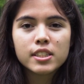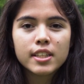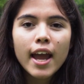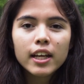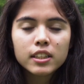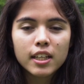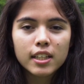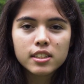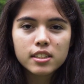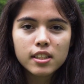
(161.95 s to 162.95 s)

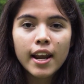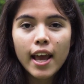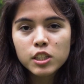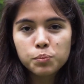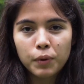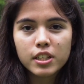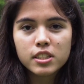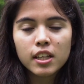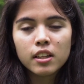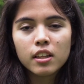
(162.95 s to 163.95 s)
scientists and experts
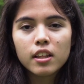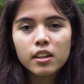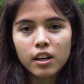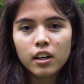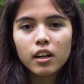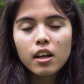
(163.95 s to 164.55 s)
in their